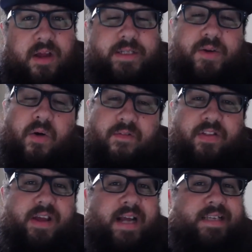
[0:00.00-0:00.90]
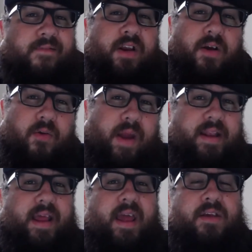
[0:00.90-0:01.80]
So hopefully you guys are having a great
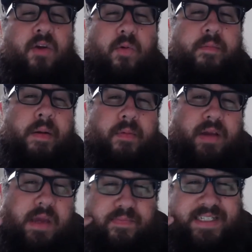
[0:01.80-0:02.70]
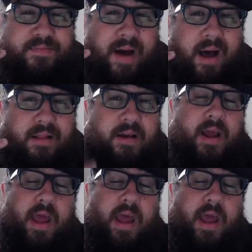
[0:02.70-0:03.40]
day. You know, remember, keep a smile on,